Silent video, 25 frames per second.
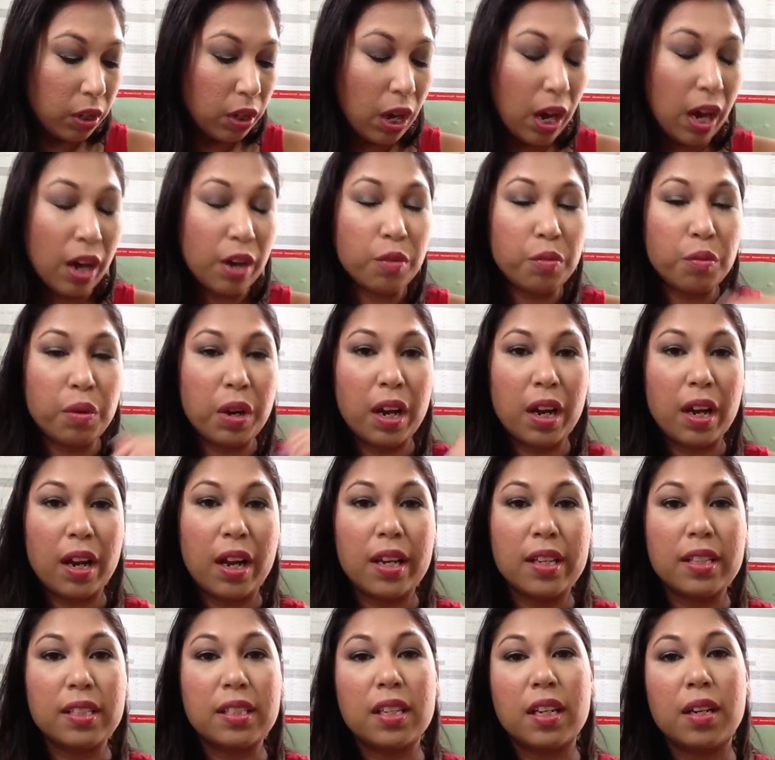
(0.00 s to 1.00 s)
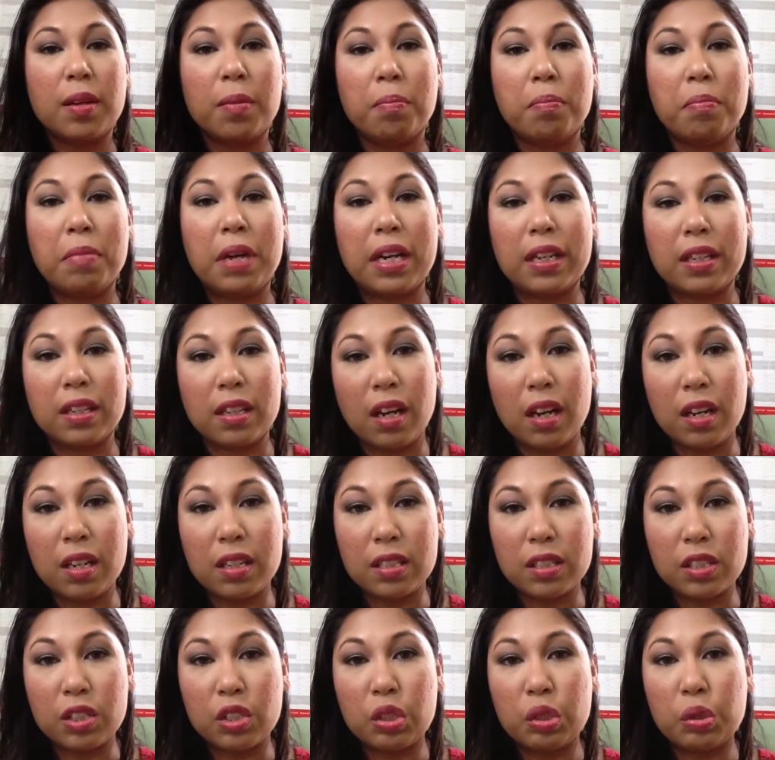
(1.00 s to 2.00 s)
I realized that the matte
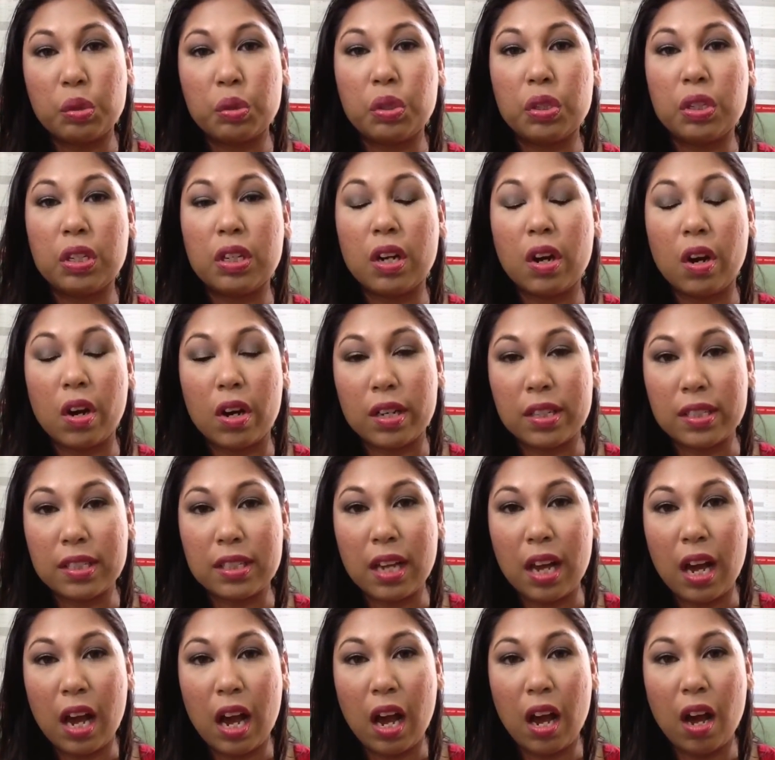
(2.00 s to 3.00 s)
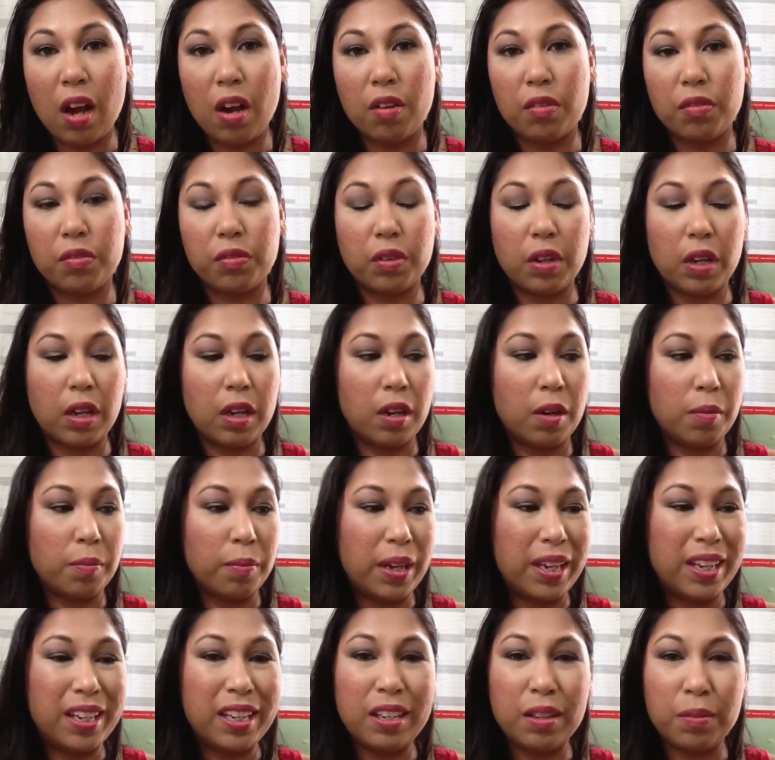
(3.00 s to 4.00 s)
colors do not have
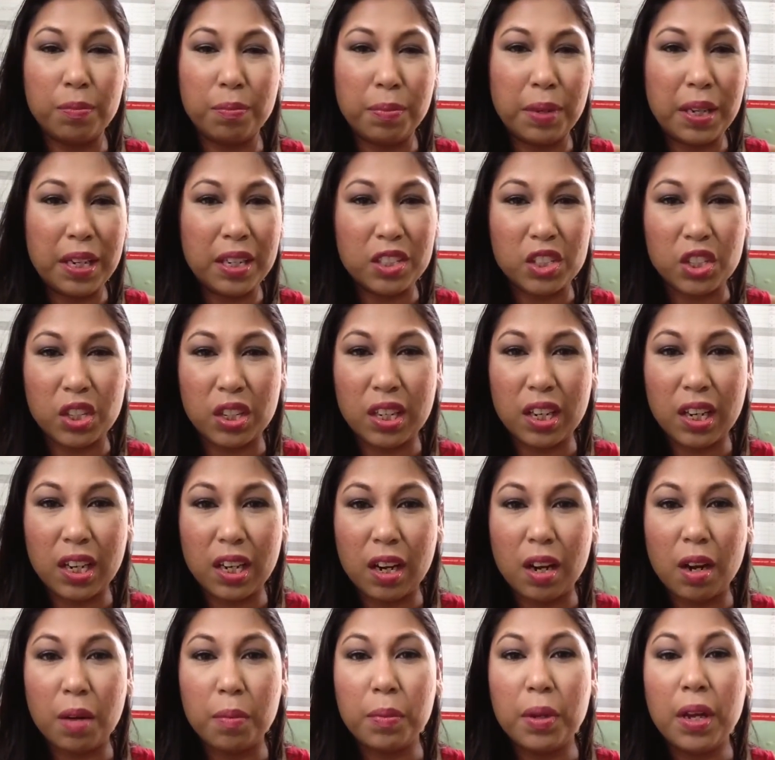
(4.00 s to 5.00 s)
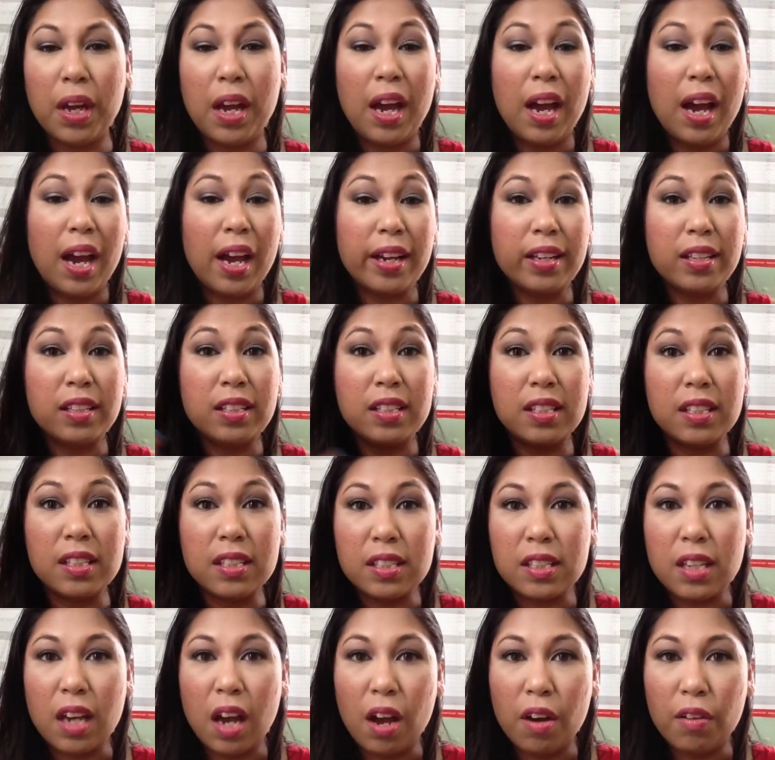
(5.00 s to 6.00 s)
any major kick up. I
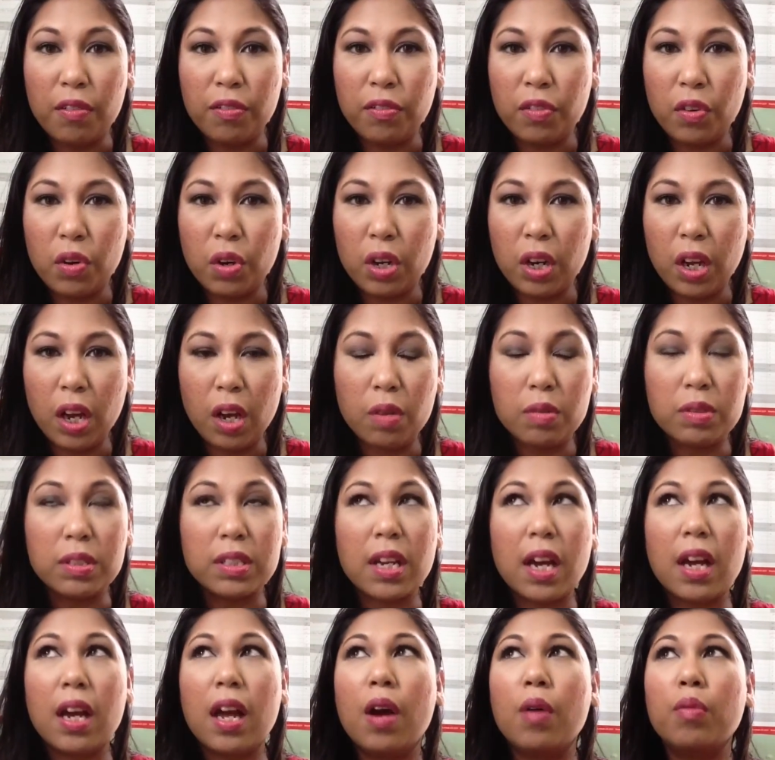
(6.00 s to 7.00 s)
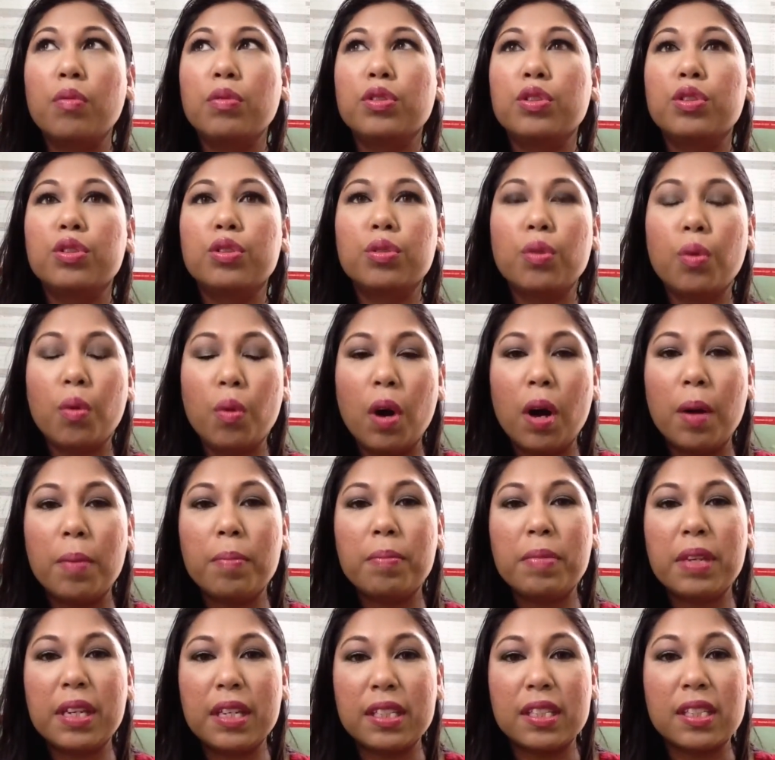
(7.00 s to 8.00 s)
didn't have fallout. I was so
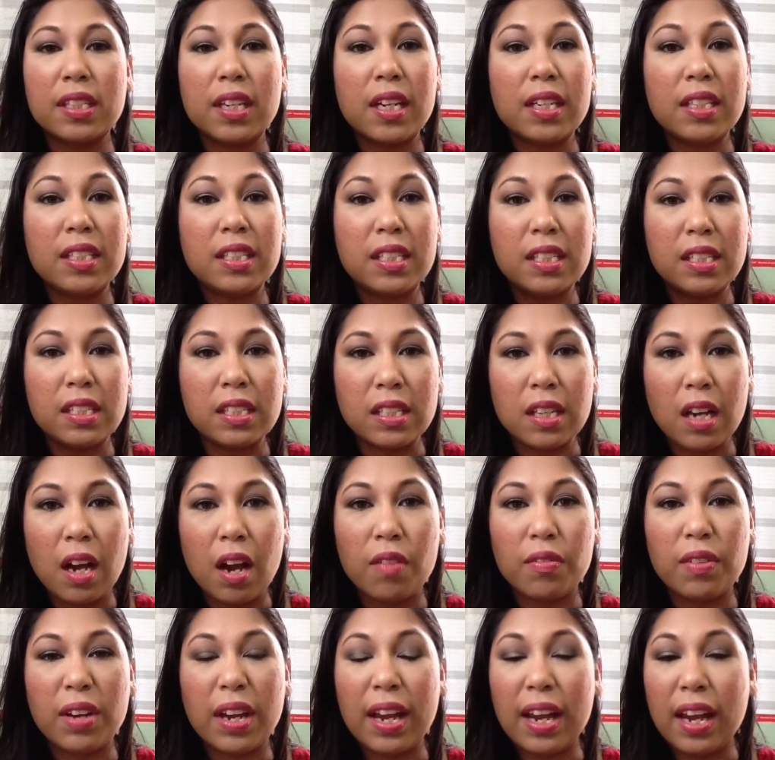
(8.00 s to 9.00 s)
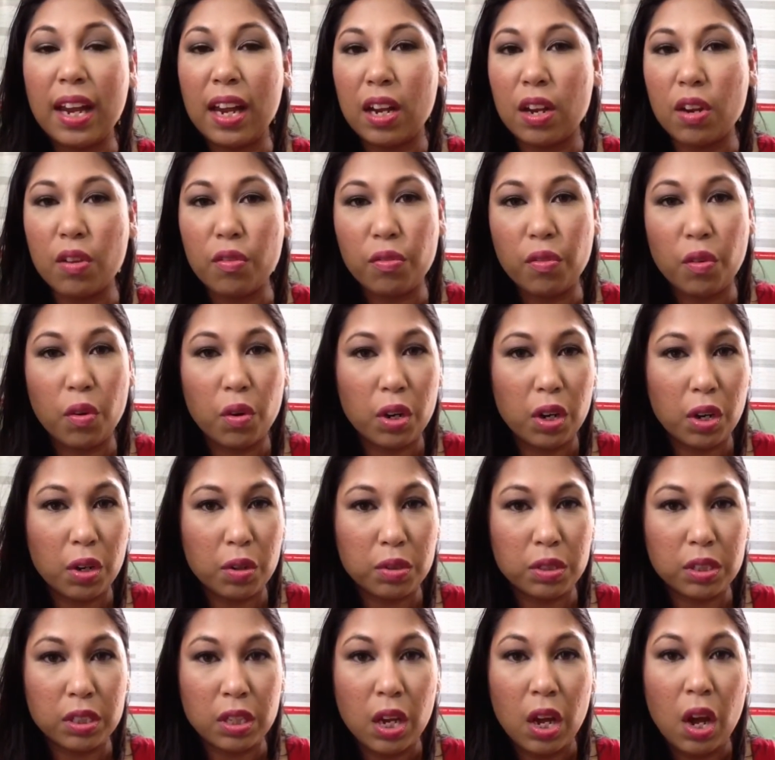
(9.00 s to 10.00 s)
amazing. I didn't have any
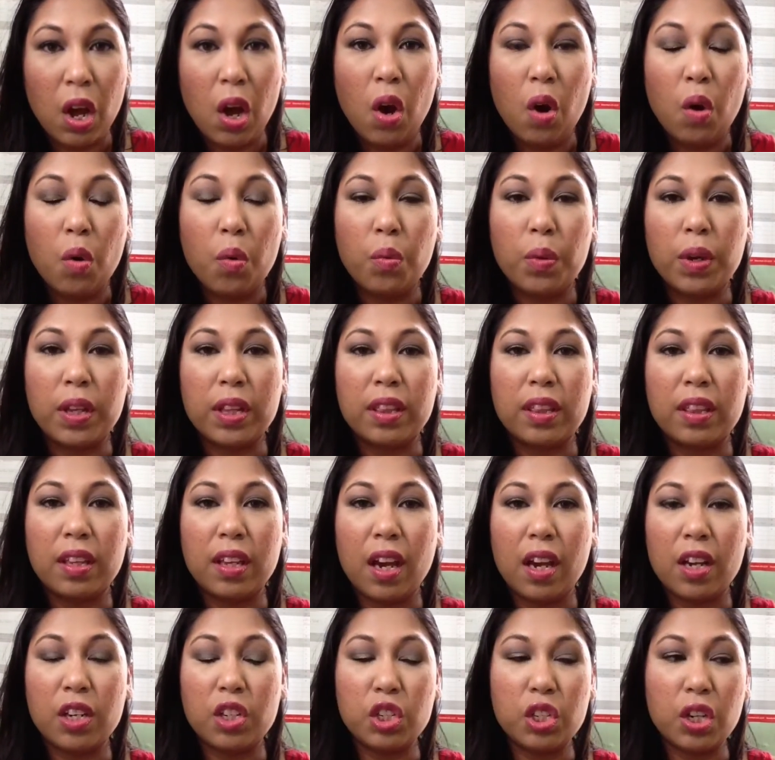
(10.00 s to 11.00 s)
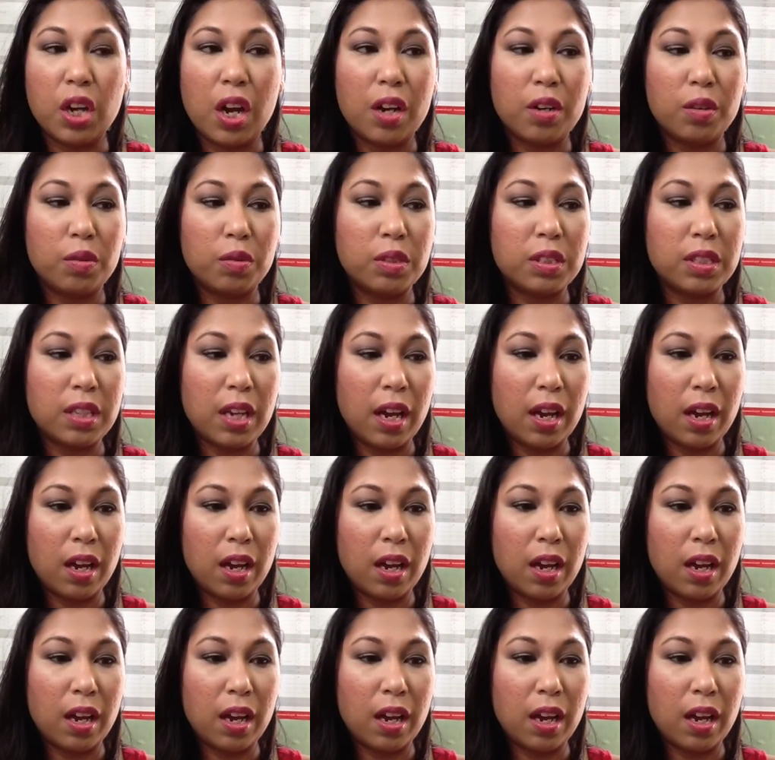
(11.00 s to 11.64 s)
fallout with the eyeshadows.